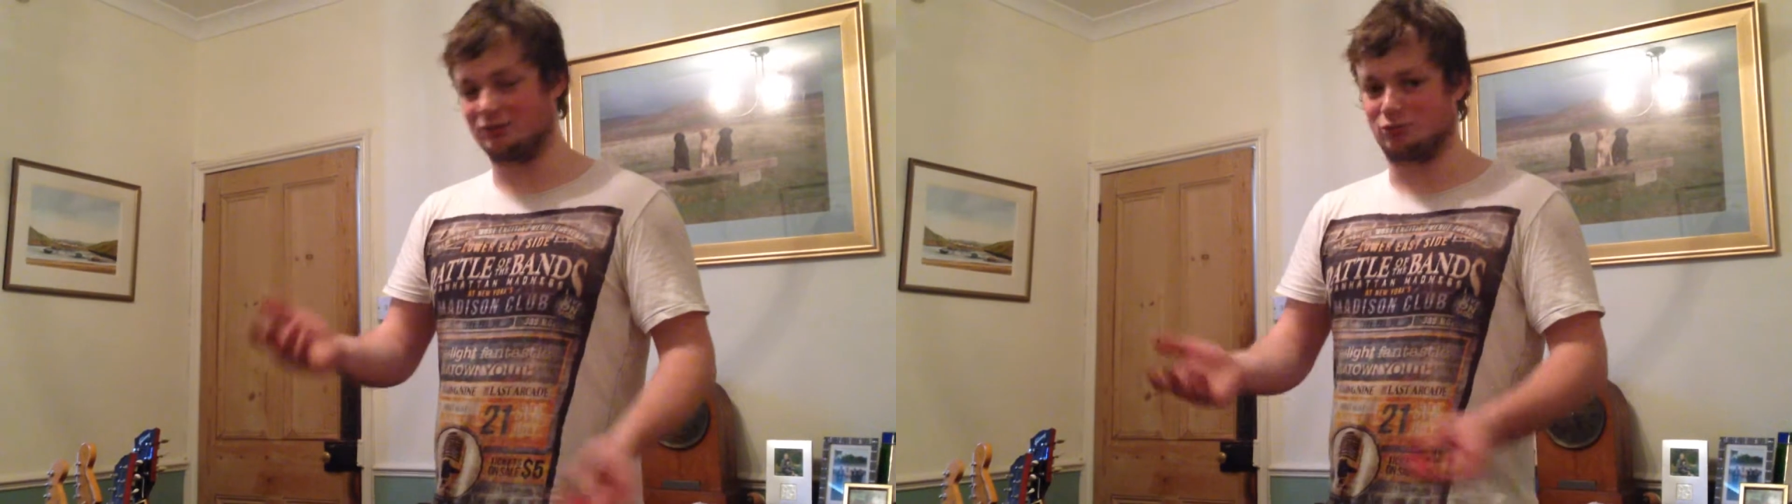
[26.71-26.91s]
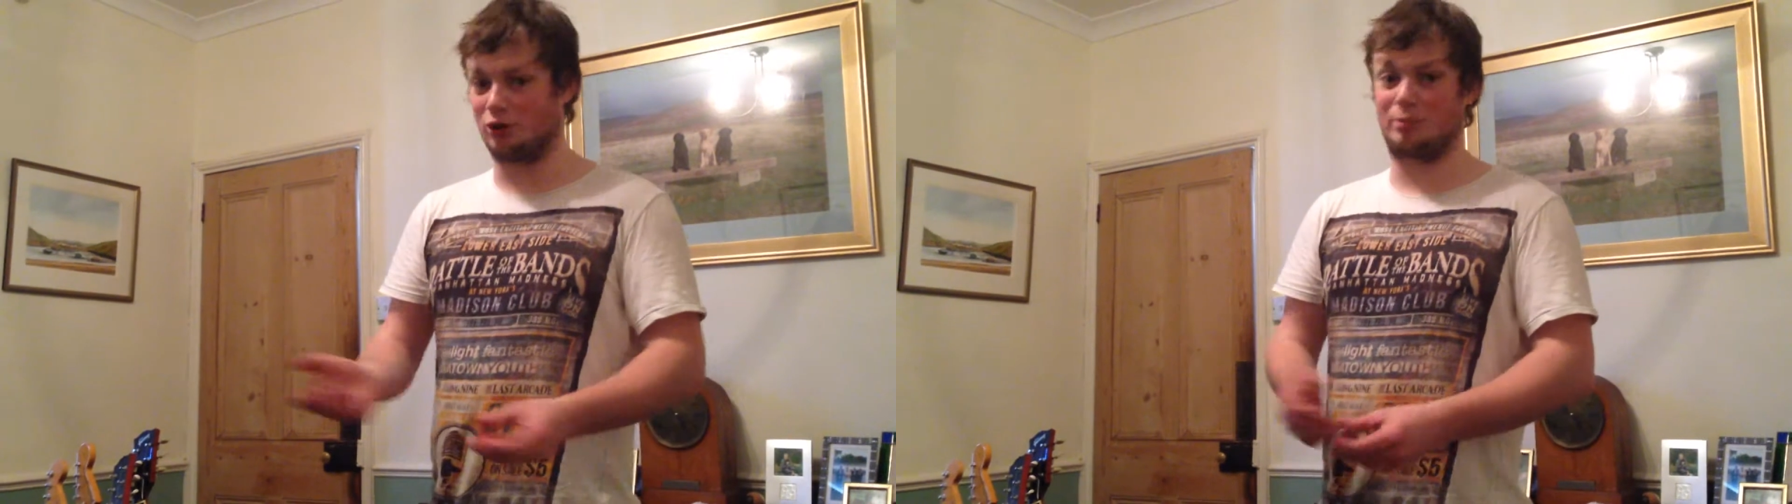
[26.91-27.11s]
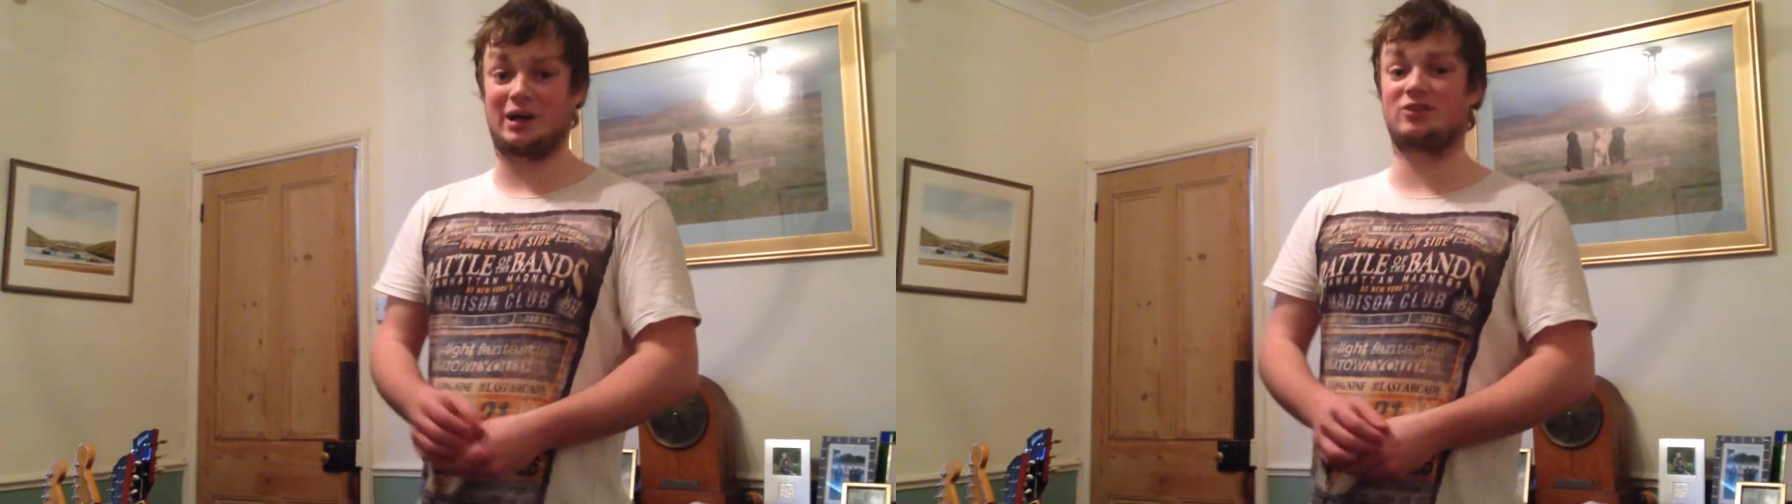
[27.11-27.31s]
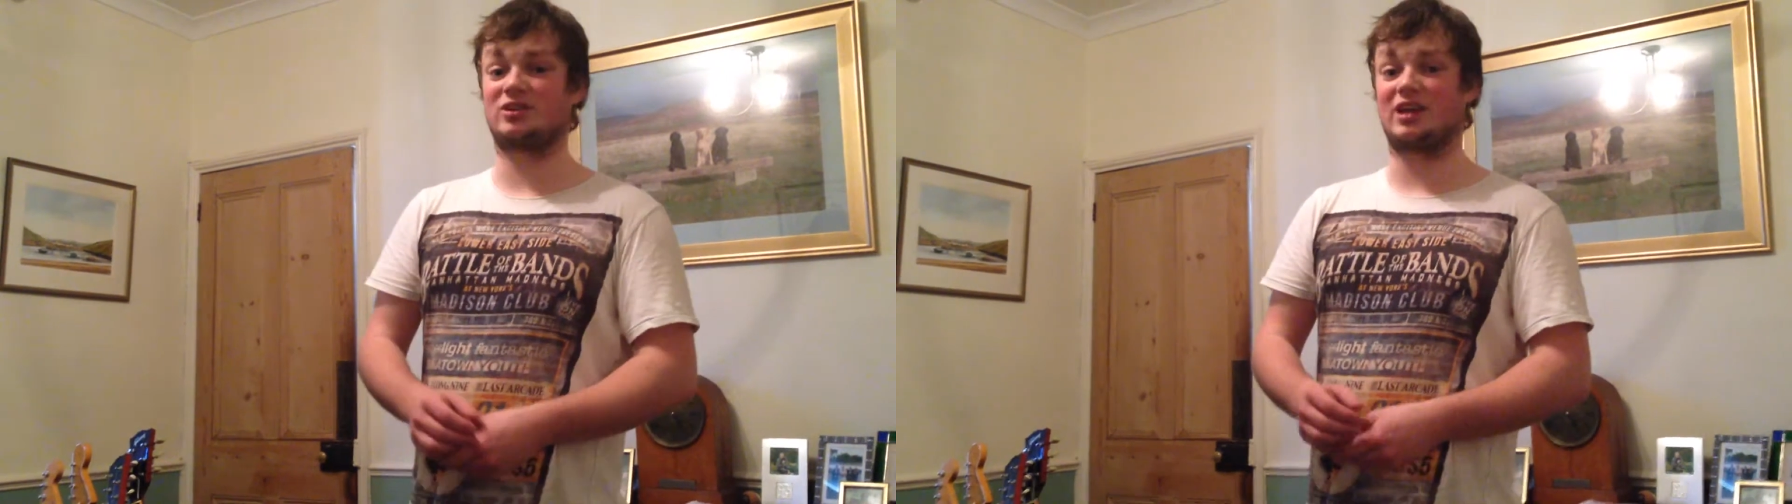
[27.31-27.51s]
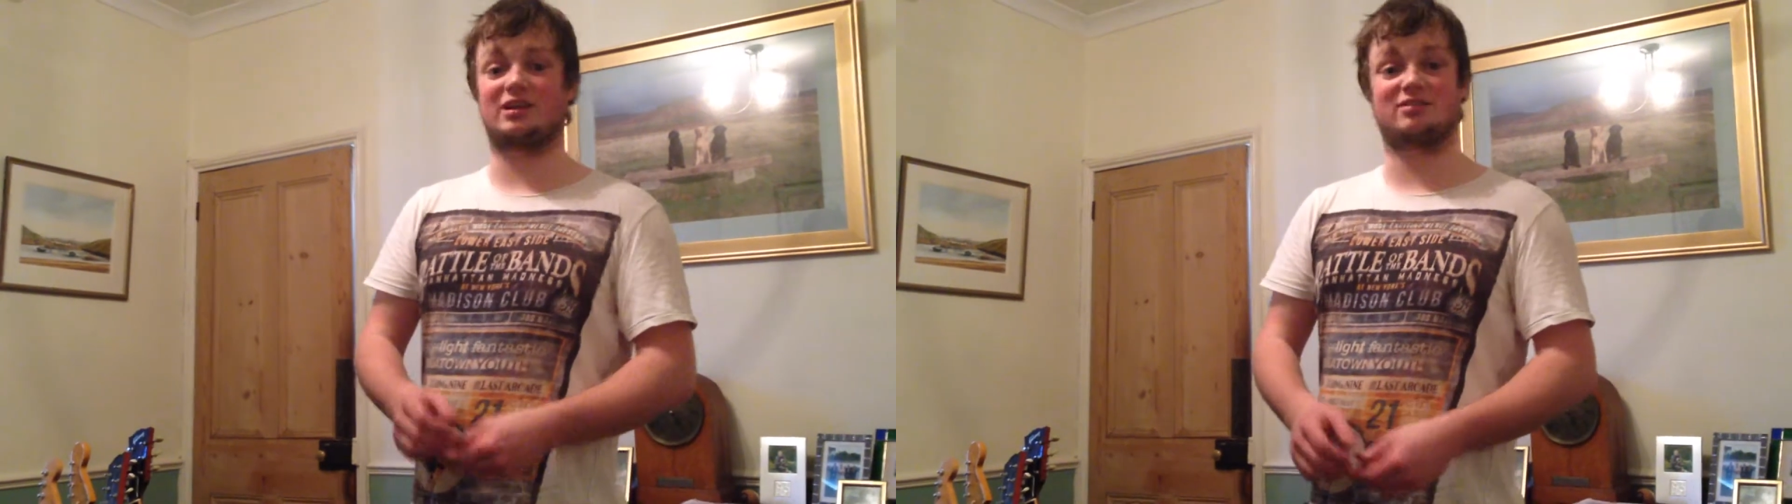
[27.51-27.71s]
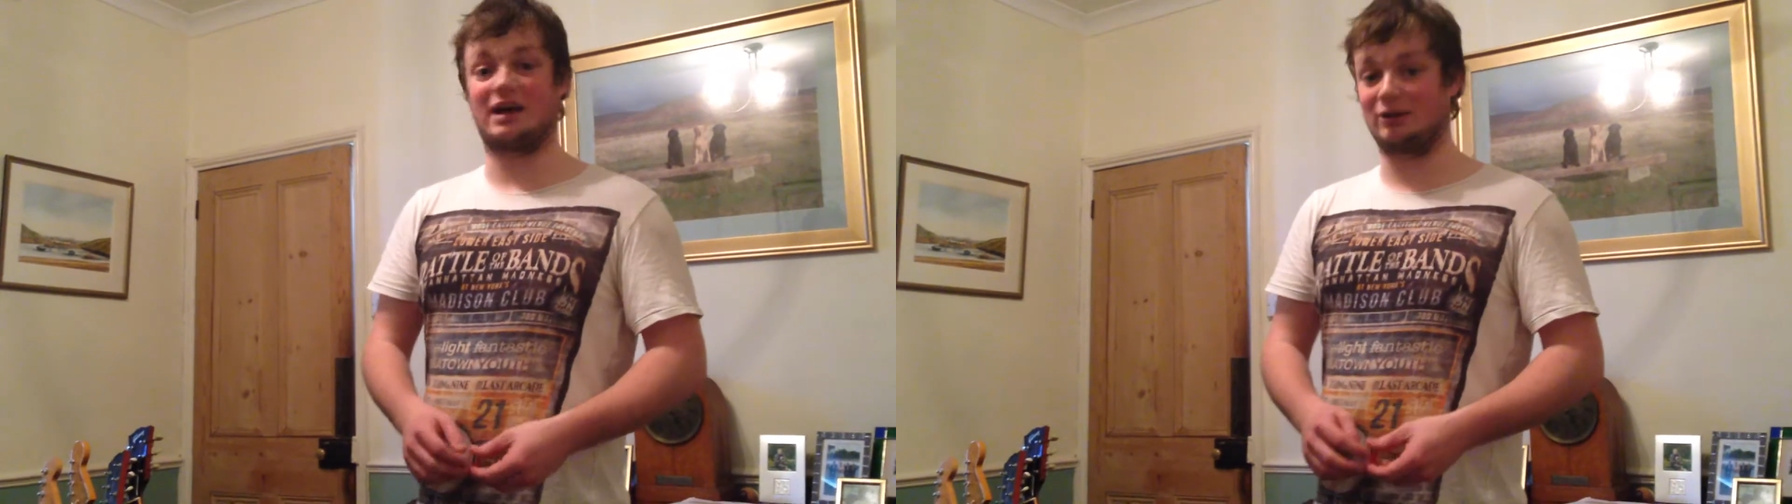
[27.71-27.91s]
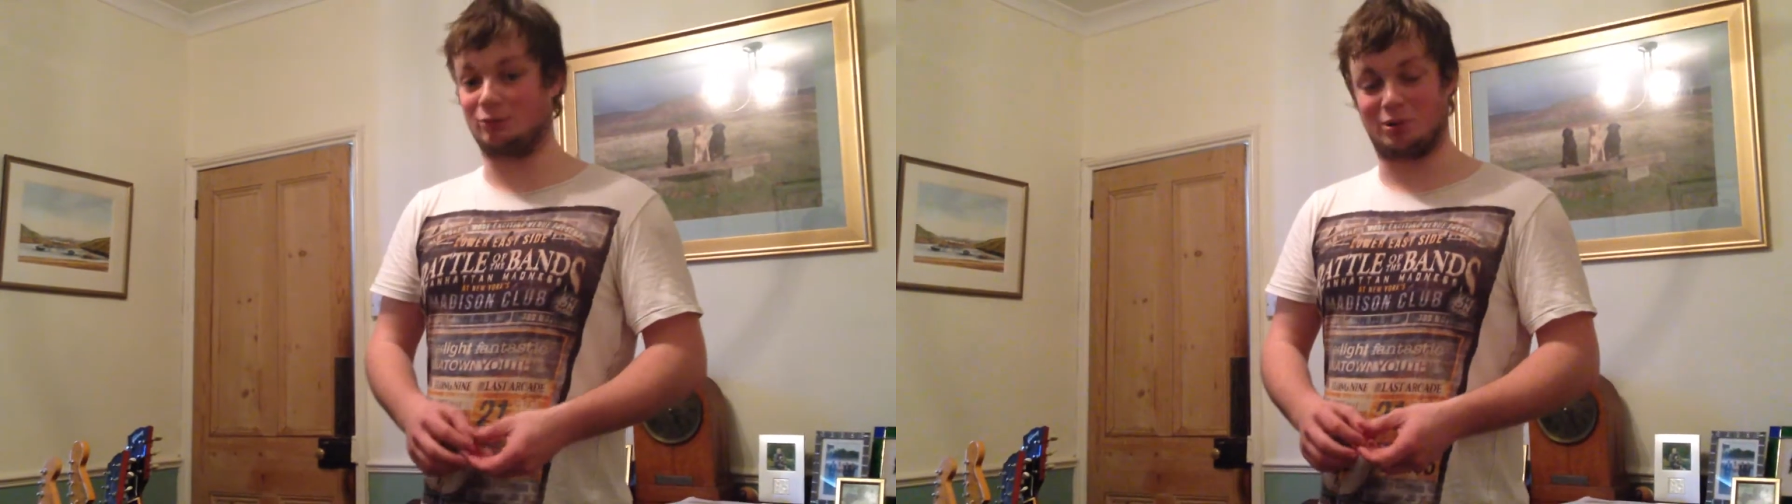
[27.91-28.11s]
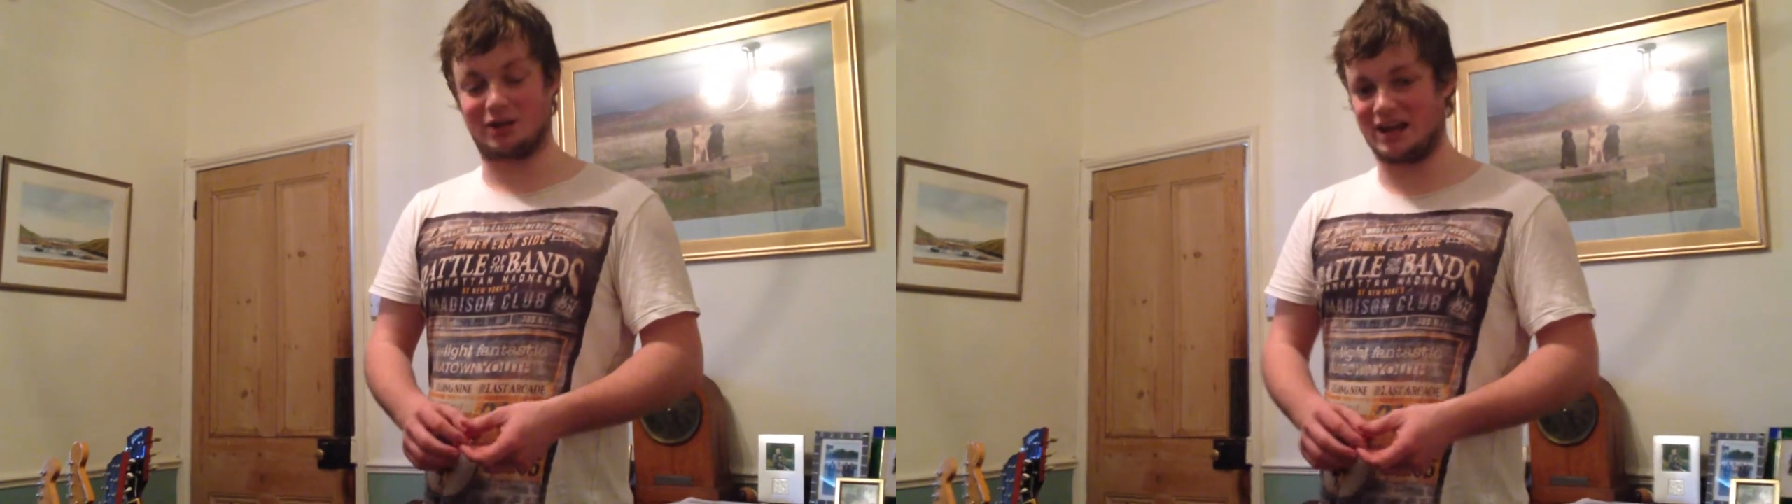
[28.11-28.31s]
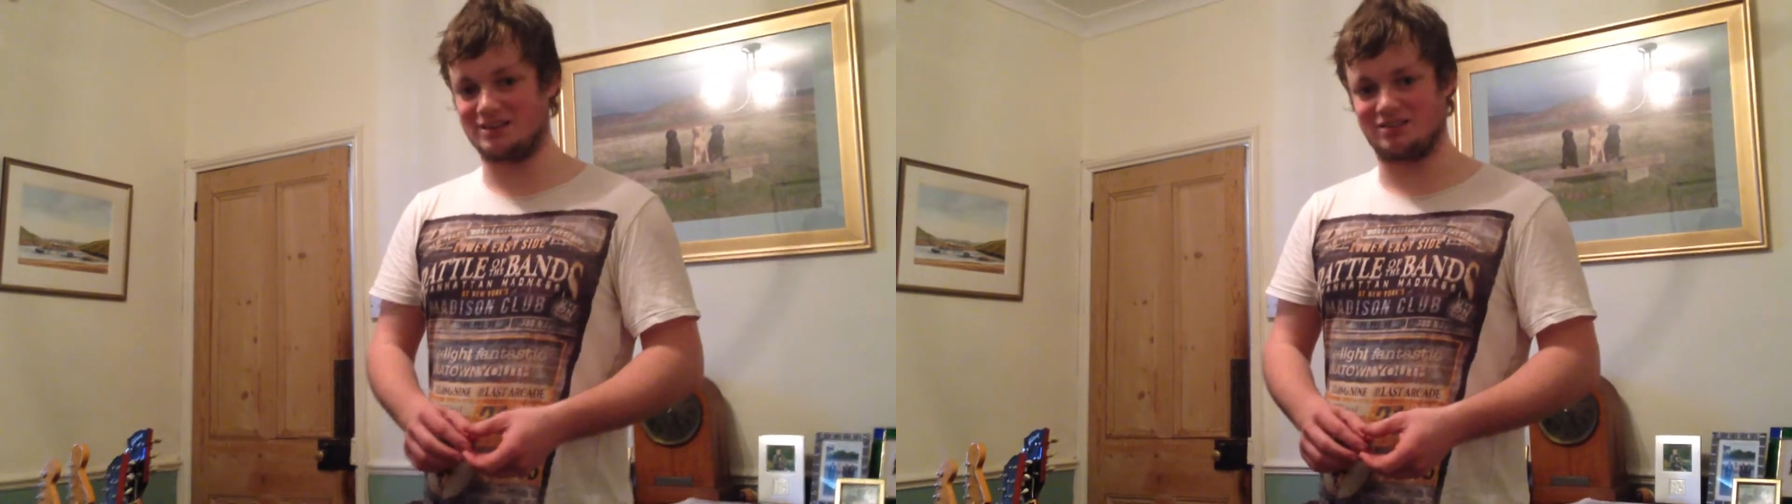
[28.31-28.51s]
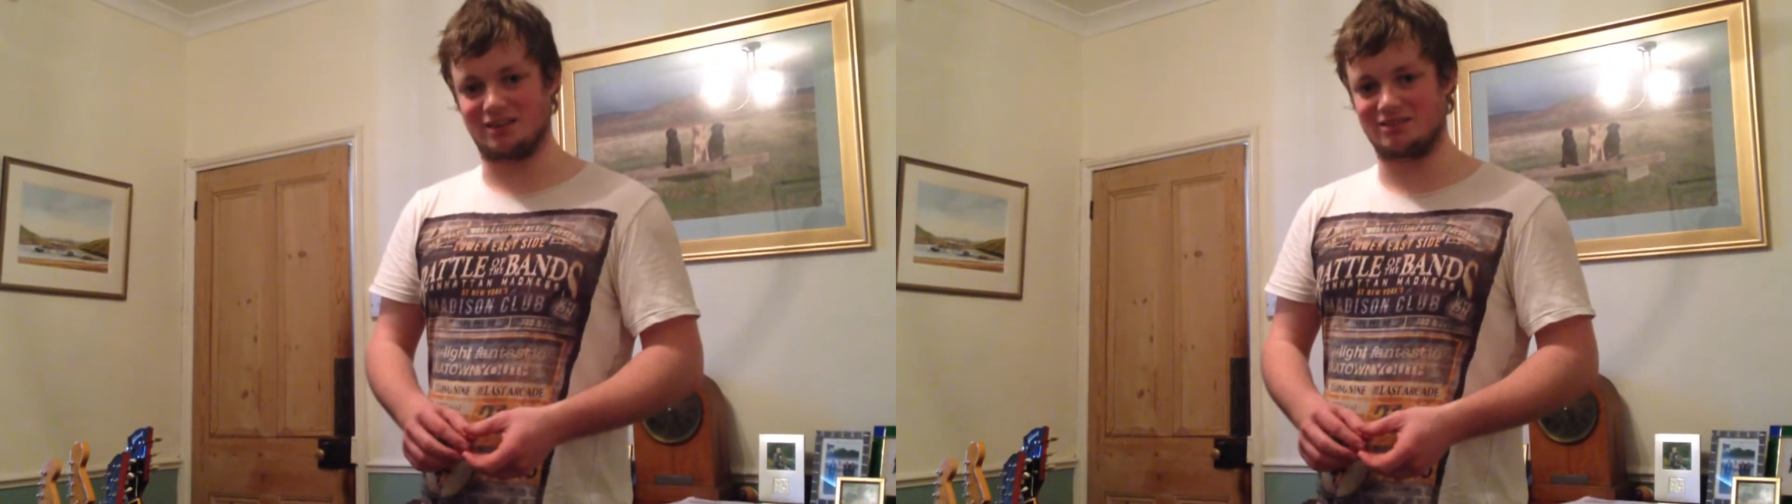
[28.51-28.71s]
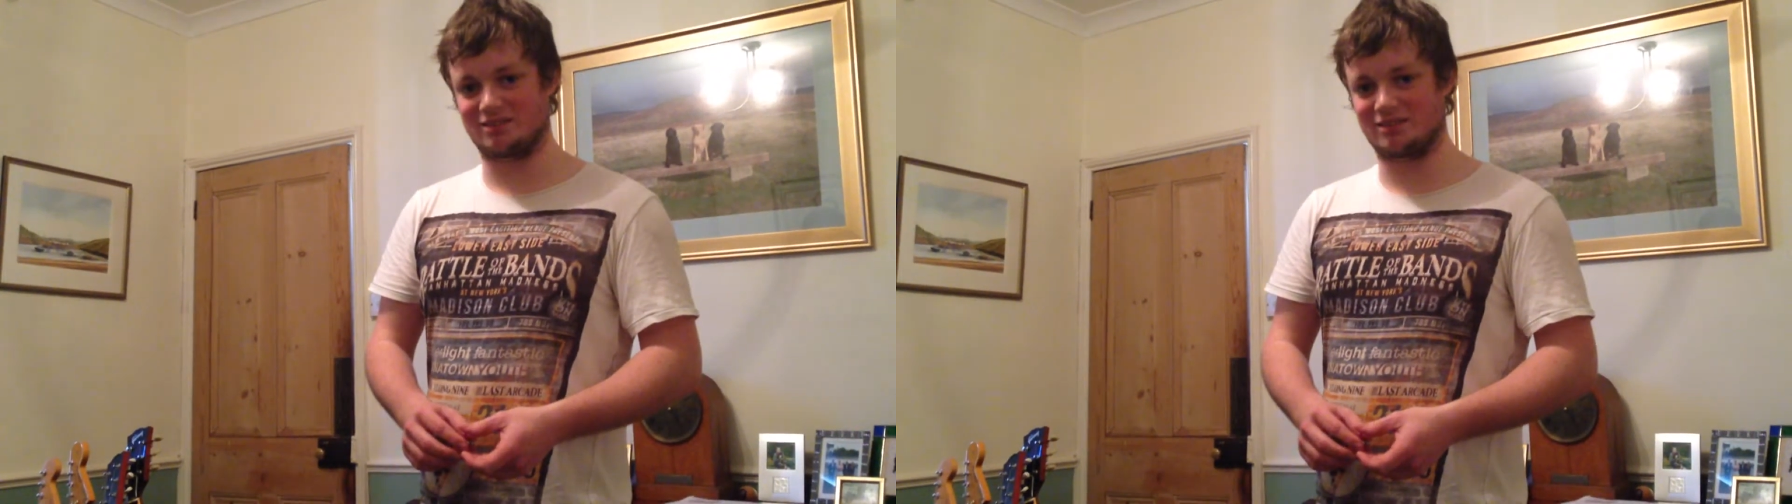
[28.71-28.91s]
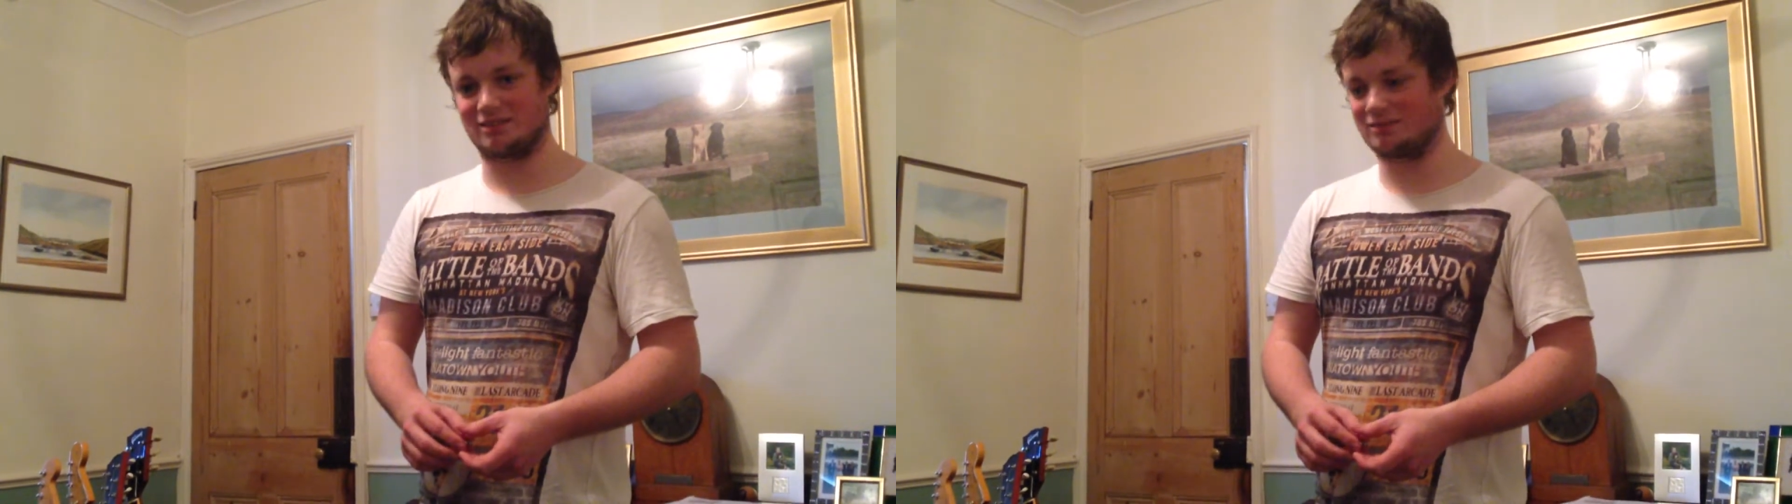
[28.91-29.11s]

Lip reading: Rob, how do you get that sound on Pocket Aces?